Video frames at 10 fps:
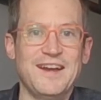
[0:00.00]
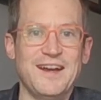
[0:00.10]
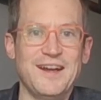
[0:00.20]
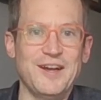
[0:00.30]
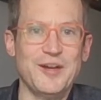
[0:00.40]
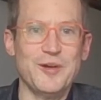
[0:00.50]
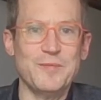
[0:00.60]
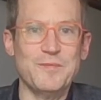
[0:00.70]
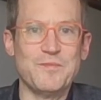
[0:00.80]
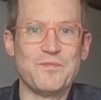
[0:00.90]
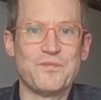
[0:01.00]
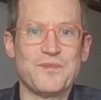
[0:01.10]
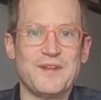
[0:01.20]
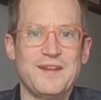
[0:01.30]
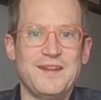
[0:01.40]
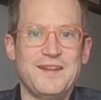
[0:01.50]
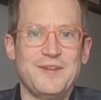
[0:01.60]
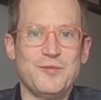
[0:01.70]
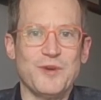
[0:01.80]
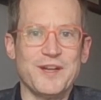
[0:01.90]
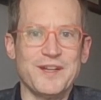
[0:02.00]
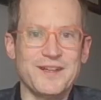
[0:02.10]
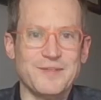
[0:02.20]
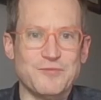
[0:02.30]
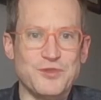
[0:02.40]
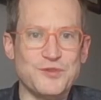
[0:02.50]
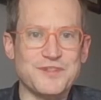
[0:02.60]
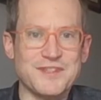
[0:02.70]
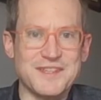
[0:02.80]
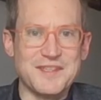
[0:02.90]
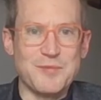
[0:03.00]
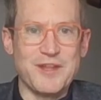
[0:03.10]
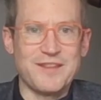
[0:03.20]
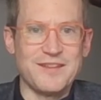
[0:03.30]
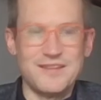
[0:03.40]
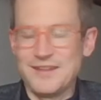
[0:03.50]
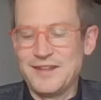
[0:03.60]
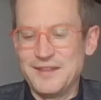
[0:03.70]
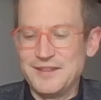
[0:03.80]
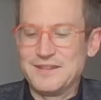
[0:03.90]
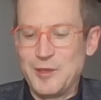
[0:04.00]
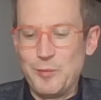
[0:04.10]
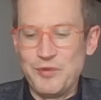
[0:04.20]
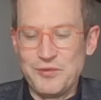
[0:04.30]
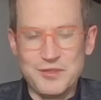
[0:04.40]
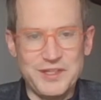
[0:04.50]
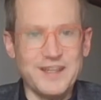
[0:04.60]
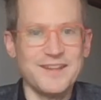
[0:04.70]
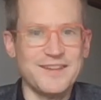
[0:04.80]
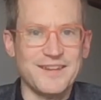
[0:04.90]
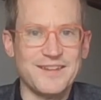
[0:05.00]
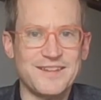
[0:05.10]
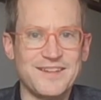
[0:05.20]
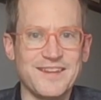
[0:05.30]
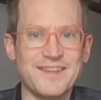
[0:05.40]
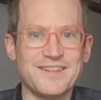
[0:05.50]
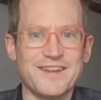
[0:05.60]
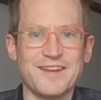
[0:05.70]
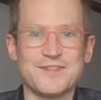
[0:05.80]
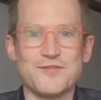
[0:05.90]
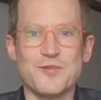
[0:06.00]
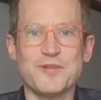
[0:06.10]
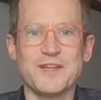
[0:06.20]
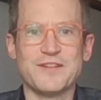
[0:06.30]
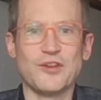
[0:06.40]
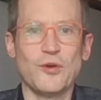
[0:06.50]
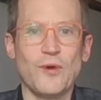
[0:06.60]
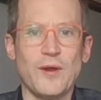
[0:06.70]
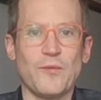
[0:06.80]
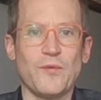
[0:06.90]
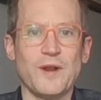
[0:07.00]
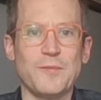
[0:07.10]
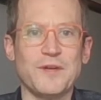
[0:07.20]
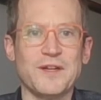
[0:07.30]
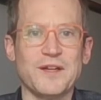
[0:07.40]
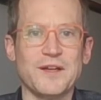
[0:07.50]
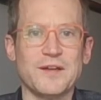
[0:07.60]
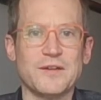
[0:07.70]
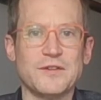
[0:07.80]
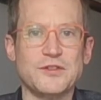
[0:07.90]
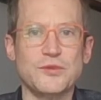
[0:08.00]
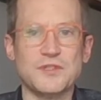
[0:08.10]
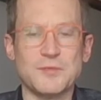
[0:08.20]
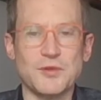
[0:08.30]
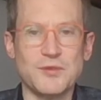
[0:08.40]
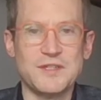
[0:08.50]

We're going to use this as a method to help us really get into this text for a minute. So what I'm going to do is I'm going to